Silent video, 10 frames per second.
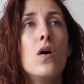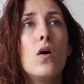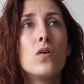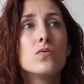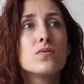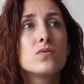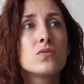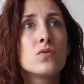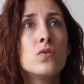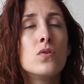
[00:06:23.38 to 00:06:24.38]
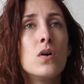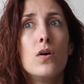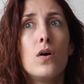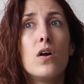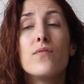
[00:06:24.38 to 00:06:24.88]
Also,
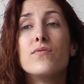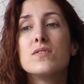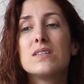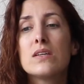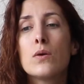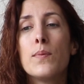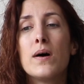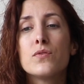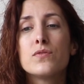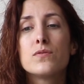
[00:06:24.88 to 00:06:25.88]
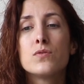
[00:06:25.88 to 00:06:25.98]
all of the thing about